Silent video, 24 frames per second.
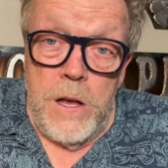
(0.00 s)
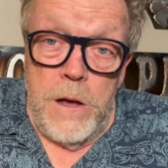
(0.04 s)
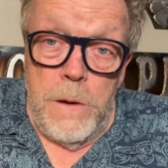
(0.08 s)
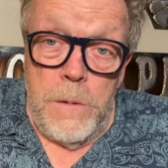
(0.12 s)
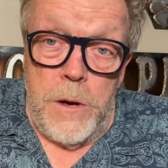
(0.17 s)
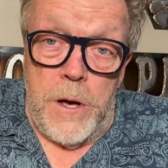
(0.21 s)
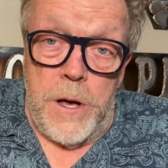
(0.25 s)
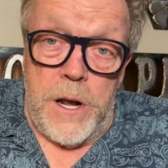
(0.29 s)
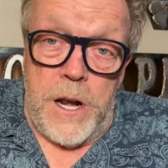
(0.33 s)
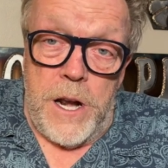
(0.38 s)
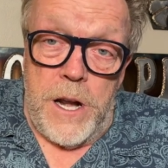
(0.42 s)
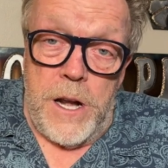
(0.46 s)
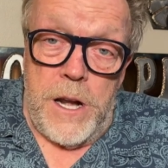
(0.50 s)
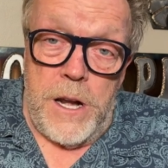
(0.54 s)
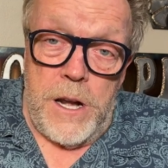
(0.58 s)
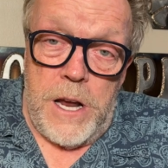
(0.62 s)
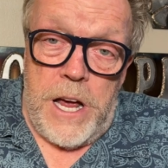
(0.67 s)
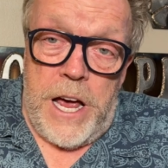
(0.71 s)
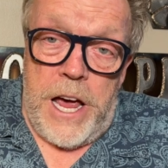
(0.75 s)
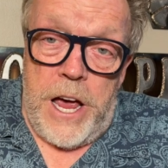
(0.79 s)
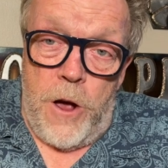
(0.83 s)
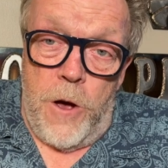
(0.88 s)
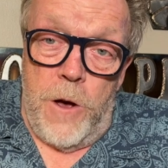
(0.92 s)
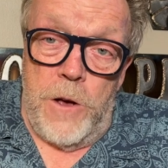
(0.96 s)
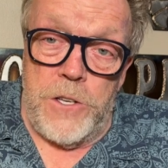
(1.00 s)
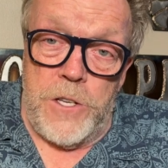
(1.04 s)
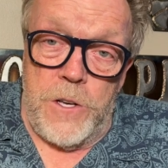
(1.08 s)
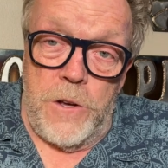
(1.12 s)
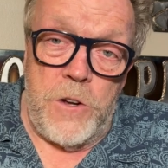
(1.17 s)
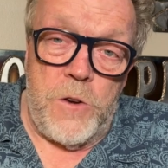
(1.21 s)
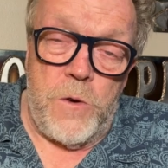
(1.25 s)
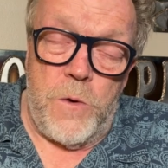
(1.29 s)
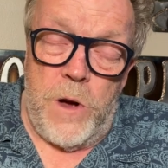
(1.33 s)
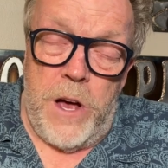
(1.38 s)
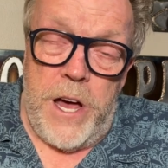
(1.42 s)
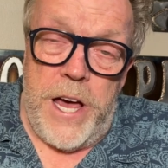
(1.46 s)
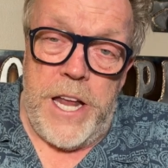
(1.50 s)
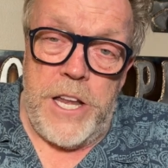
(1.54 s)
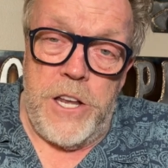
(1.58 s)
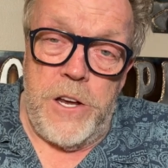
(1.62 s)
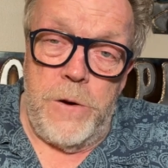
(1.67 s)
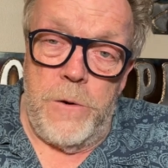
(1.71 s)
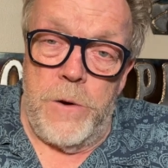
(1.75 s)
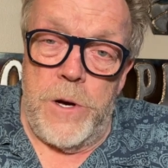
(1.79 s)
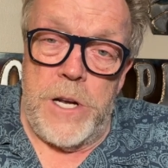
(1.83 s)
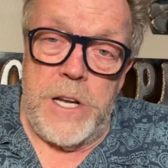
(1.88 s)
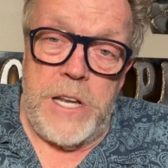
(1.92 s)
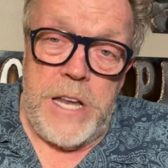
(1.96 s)
But I also try
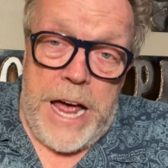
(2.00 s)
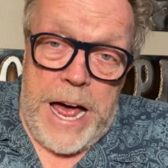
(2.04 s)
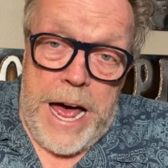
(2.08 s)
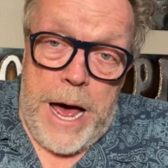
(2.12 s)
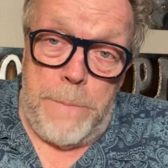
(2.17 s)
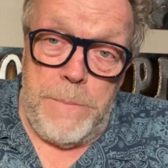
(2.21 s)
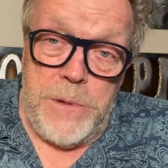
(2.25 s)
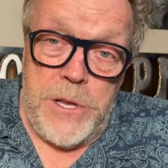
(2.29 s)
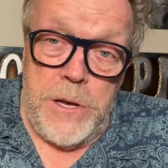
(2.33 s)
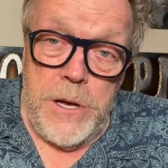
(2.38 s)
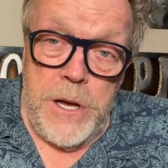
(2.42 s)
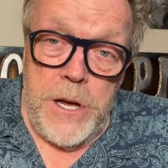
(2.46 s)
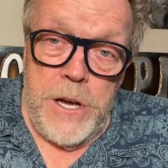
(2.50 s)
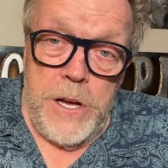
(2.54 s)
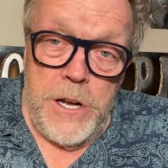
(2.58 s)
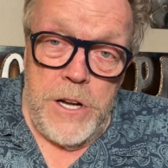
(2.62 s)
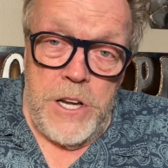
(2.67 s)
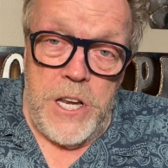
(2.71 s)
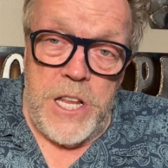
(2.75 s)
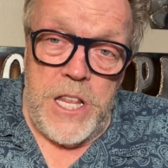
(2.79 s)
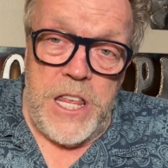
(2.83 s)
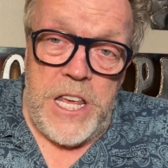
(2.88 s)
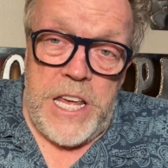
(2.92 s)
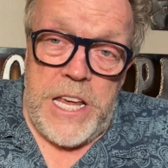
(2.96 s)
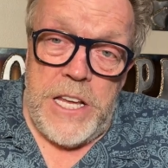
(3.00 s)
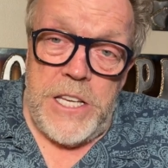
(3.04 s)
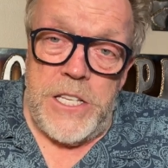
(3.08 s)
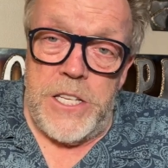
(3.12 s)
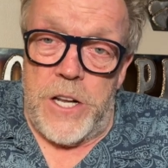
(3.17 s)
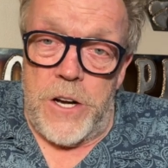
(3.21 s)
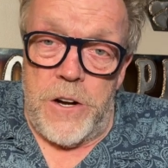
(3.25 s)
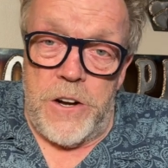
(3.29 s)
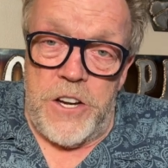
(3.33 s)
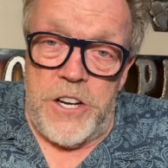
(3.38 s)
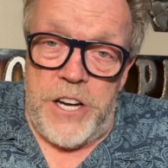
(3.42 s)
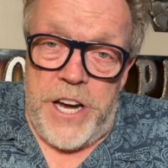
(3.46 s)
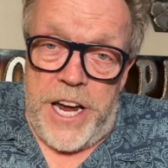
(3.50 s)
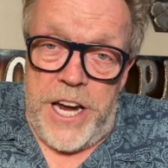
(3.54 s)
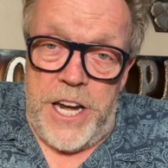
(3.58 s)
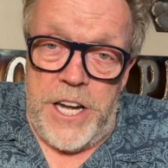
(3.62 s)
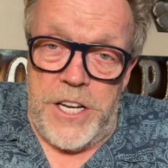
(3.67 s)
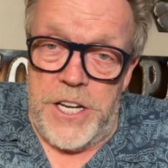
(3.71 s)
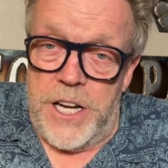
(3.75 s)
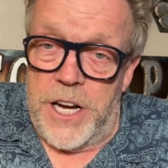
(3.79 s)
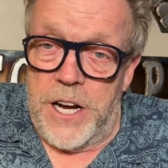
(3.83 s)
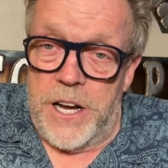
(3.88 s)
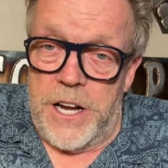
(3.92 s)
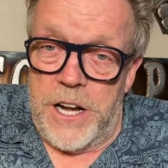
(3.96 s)
to adapt to things that are
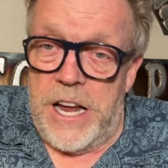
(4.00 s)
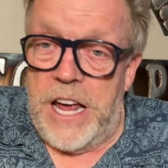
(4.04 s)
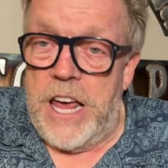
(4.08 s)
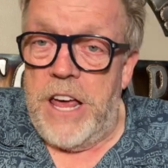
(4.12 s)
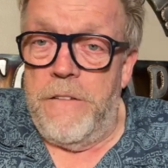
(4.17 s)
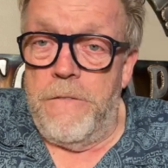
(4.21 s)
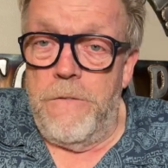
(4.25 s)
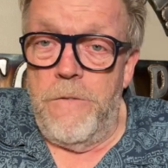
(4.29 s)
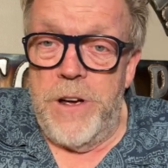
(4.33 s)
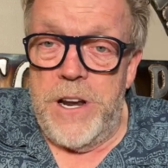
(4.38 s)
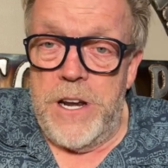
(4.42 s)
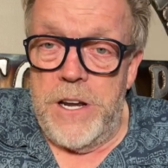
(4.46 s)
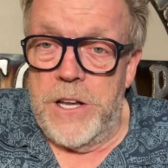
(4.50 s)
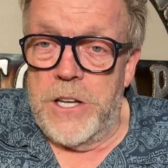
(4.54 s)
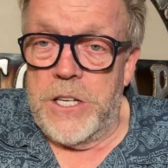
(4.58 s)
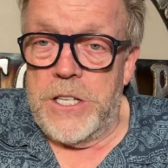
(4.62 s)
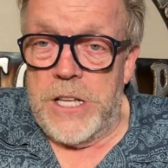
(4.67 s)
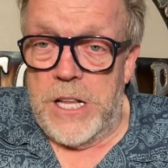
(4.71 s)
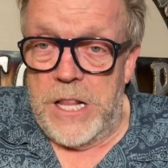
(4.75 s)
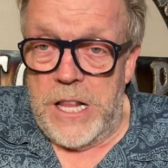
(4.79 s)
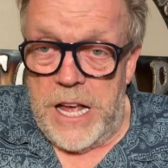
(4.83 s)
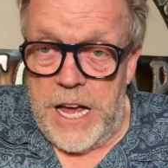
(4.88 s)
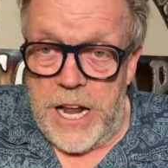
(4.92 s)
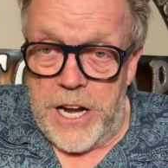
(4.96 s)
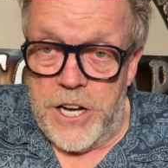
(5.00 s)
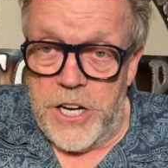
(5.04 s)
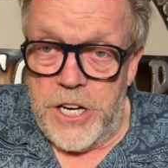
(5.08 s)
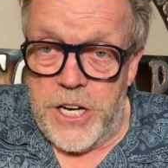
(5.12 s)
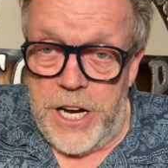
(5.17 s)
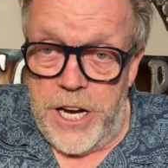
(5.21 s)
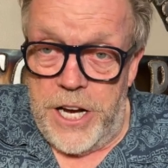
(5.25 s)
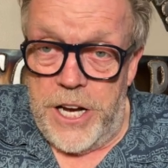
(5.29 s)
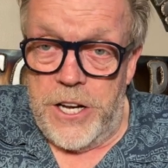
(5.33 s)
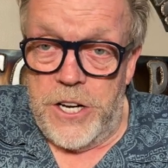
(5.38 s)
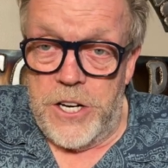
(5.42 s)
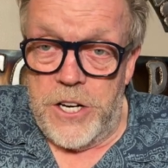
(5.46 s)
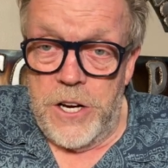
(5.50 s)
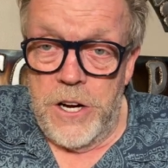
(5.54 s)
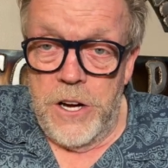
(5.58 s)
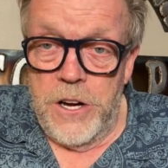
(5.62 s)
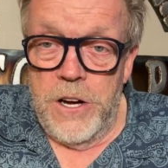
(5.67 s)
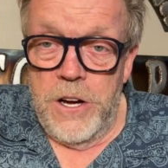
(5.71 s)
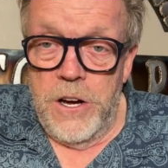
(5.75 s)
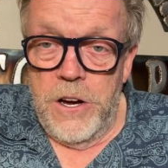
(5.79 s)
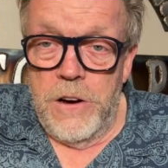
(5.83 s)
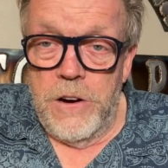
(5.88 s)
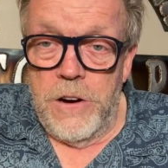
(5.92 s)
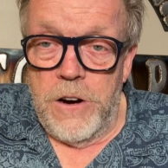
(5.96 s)
changing, and I have witnessed a lot of change
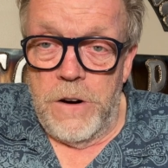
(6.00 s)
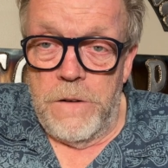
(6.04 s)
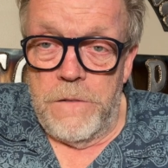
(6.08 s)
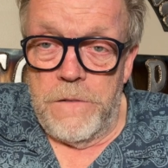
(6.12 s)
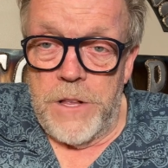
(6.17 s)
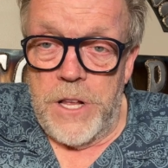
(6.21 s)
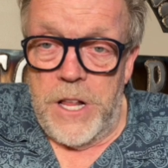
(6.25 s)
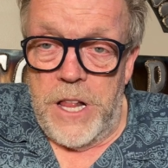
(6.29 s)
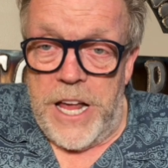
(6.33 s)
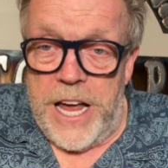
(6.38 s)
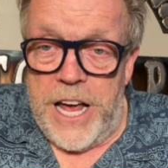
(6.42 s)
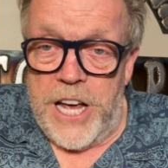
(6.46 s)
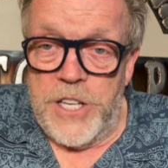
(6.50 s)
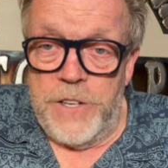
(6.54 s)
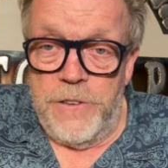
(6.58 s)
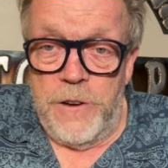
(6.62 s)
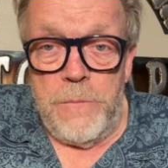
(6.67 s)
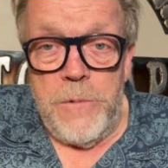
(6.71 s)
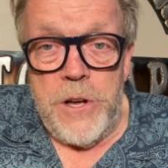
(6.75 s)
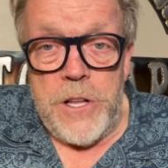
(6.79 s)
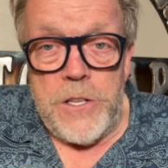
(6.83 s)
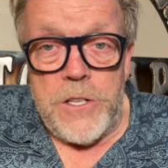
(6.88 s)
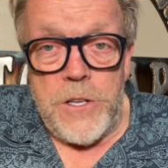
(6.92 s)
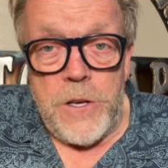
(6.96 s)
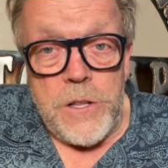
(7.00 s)
over the last few months.